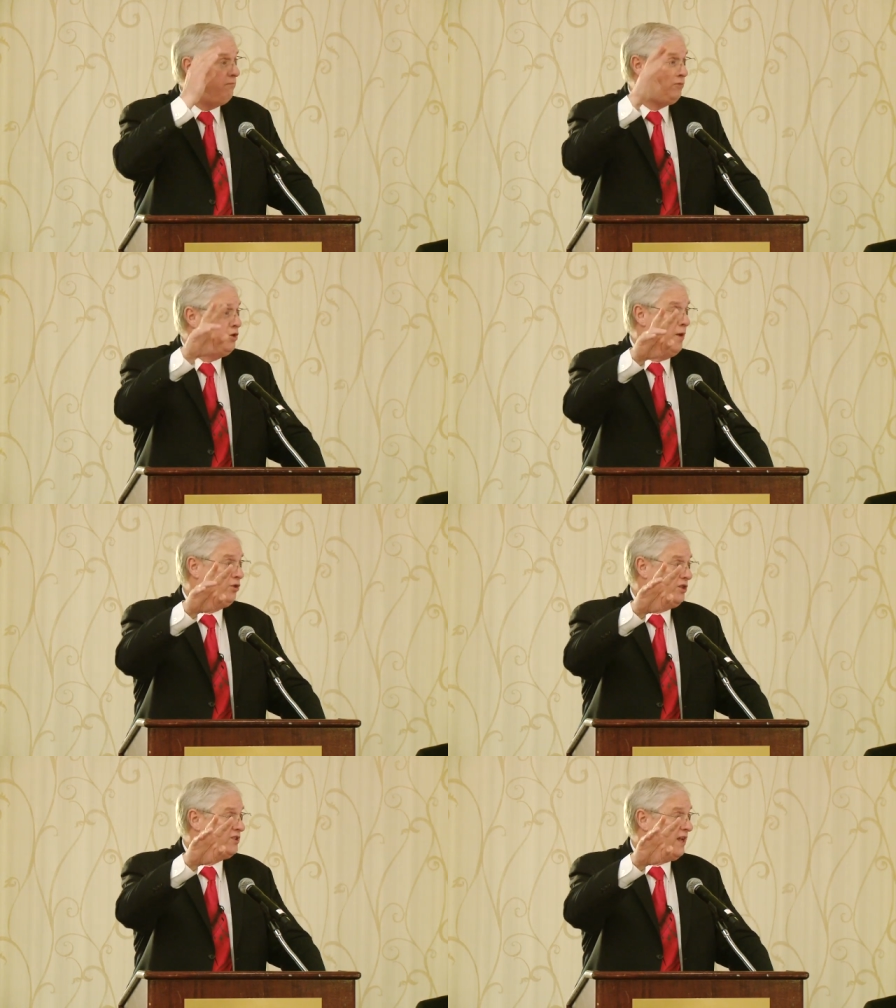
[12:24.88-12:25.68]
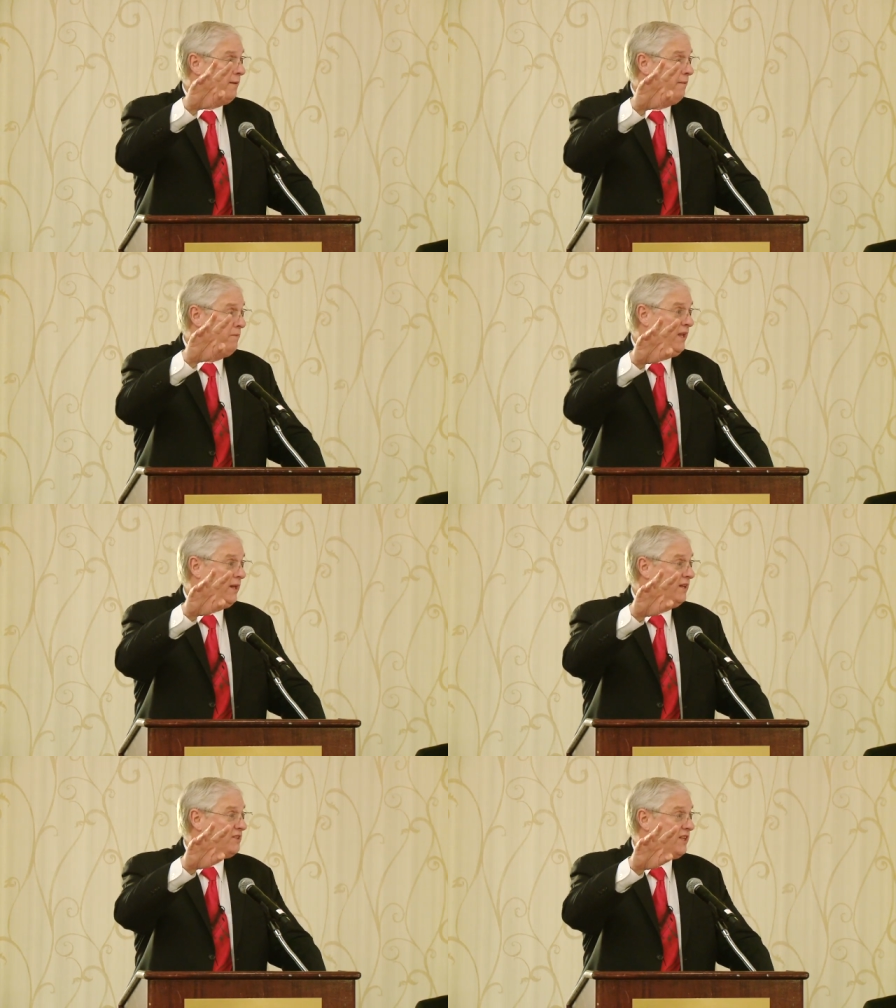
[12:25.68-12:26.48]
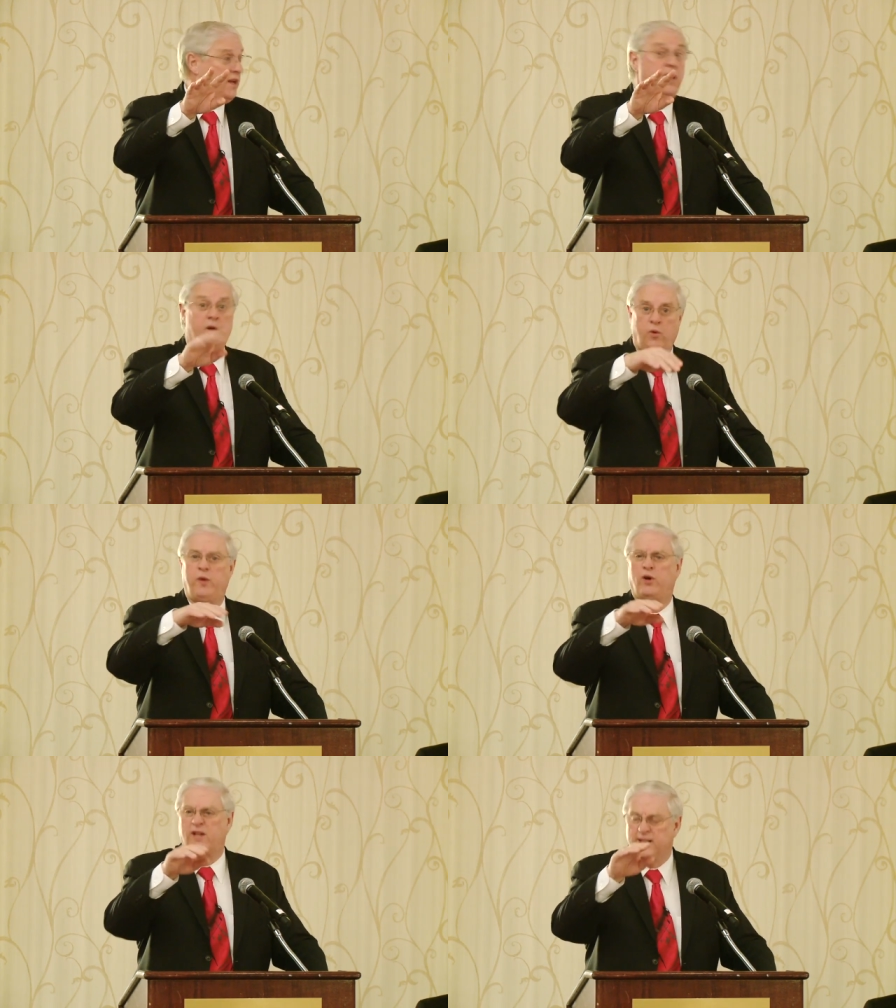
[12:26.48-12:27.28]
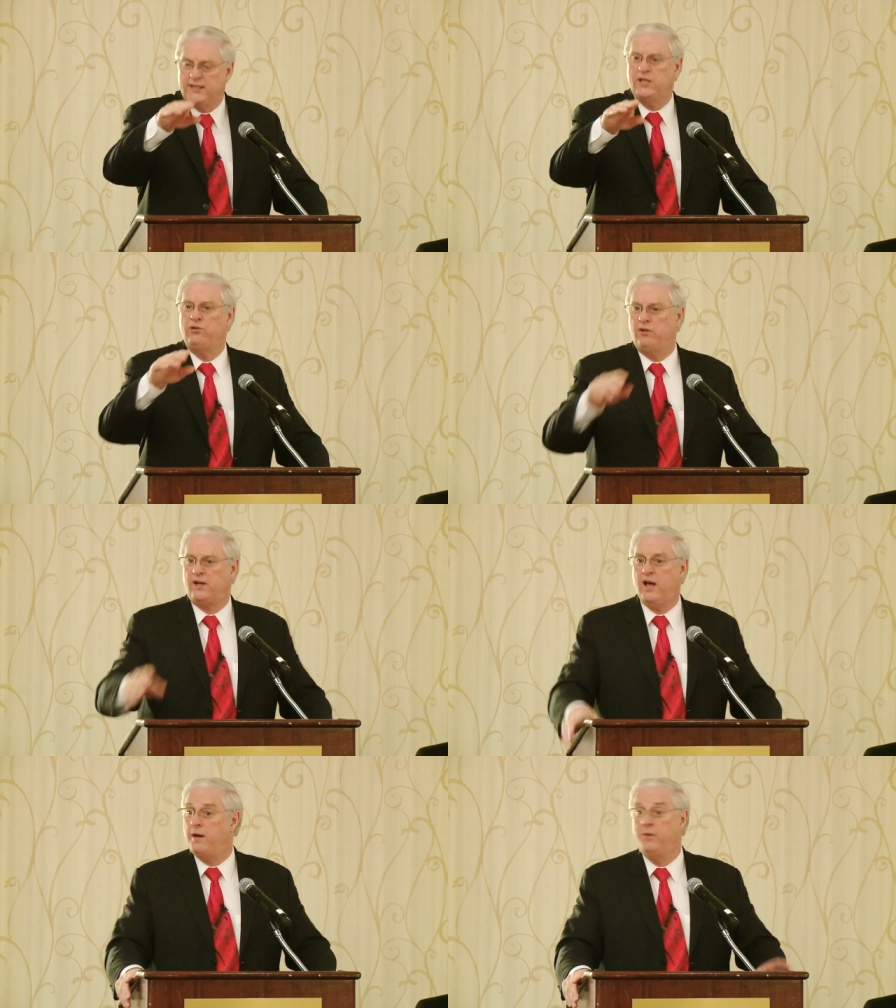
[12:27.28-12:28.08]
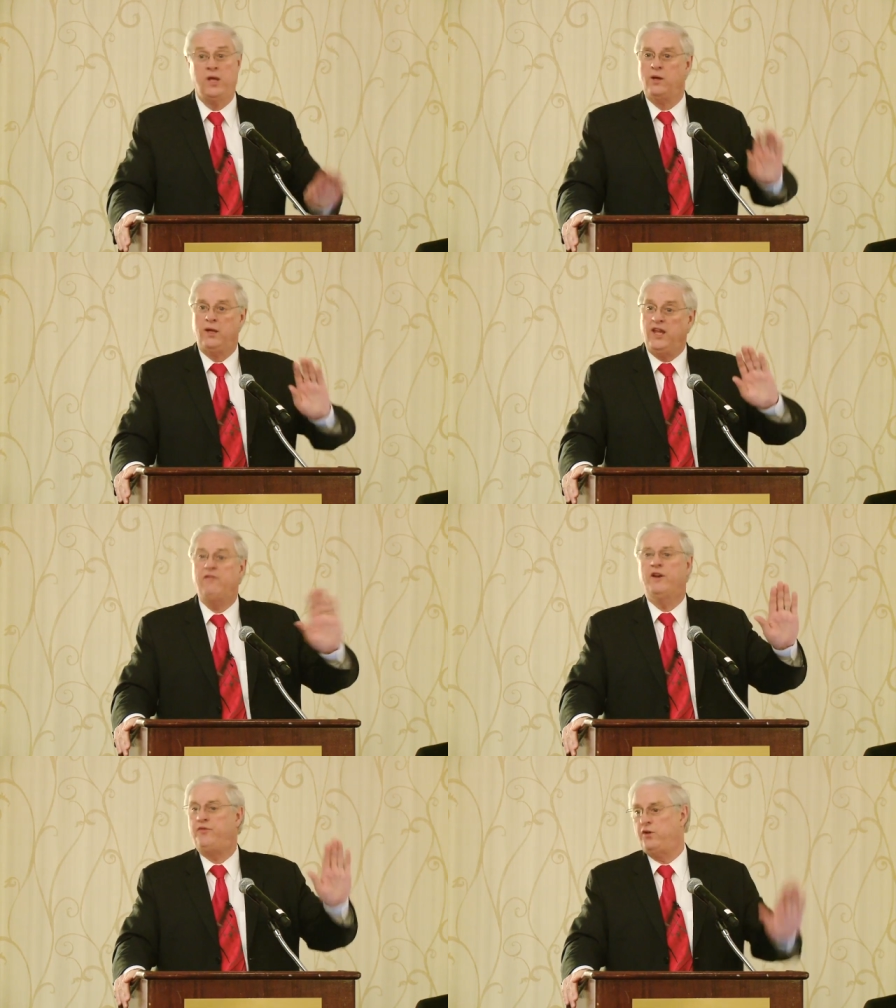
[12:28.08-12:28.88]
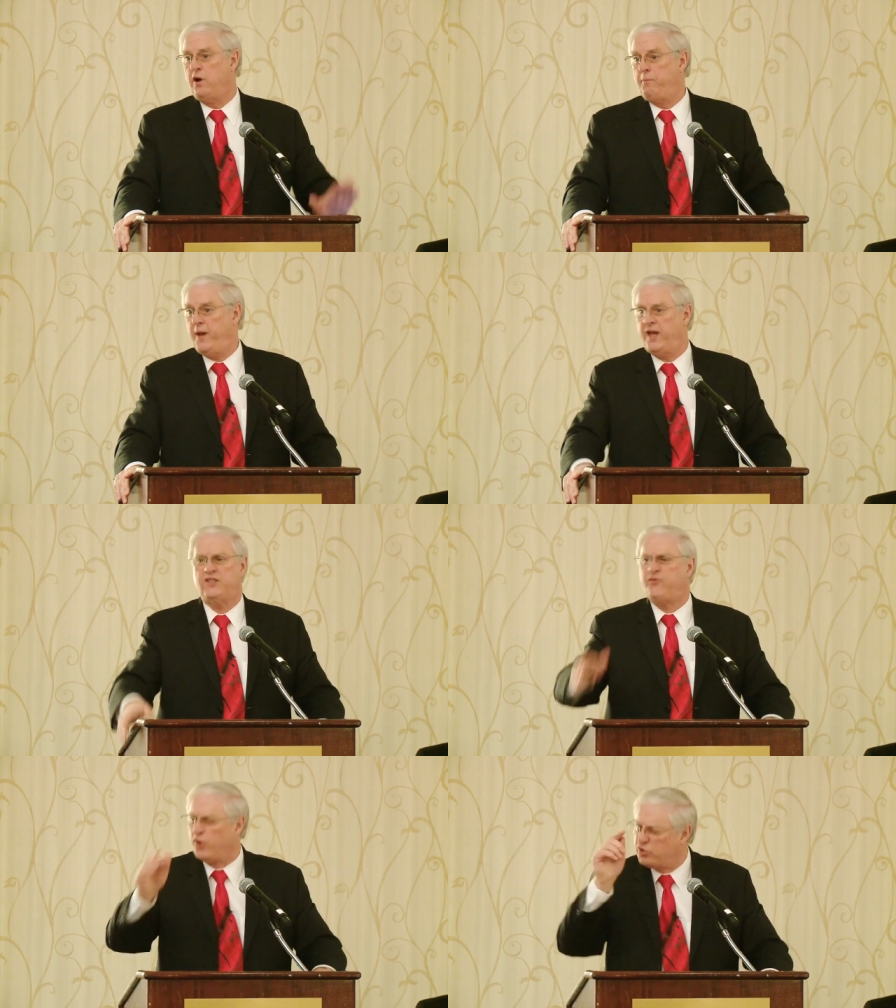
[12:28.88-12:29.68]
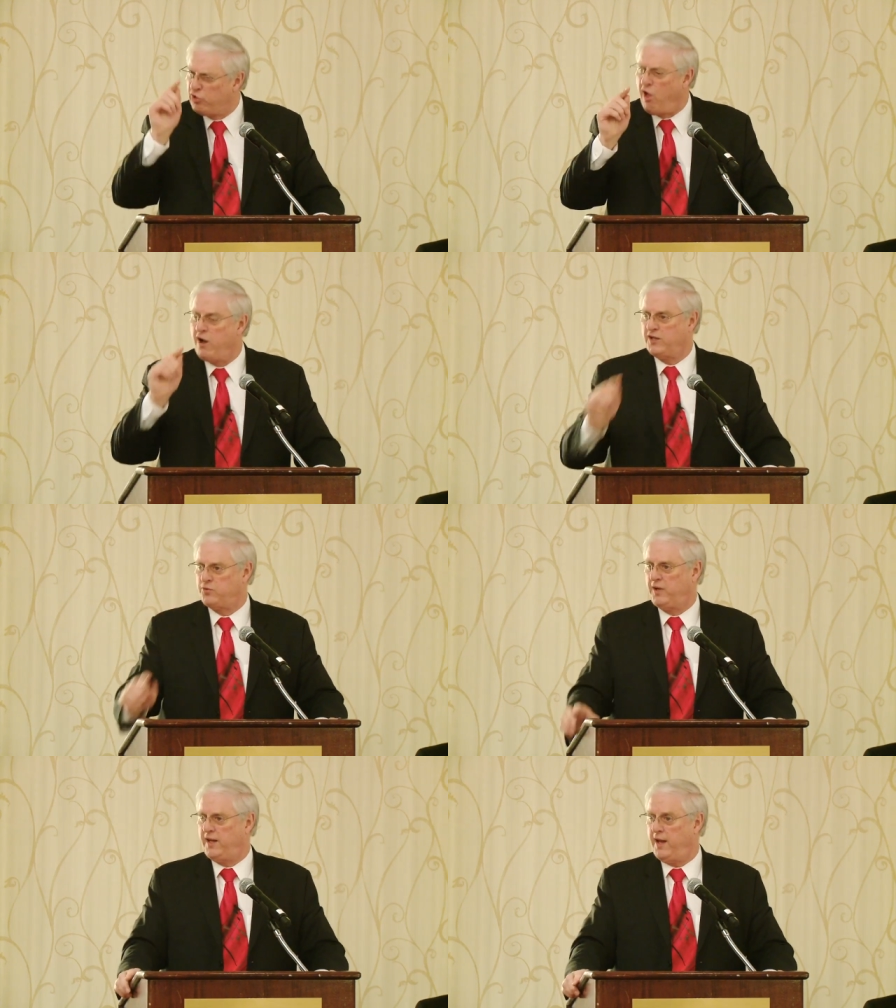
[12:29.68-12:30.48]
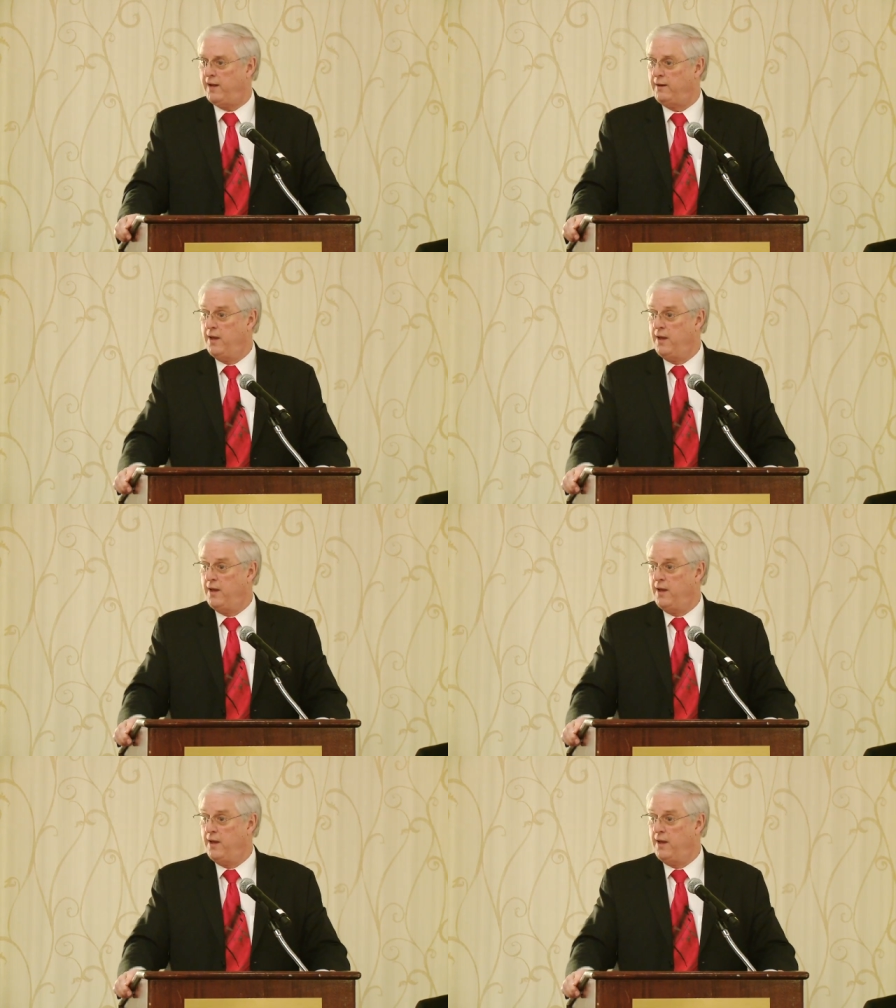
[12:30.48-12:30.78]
two motions at a meeting and said, we will continue to come even if you don't pay us for as long as we can.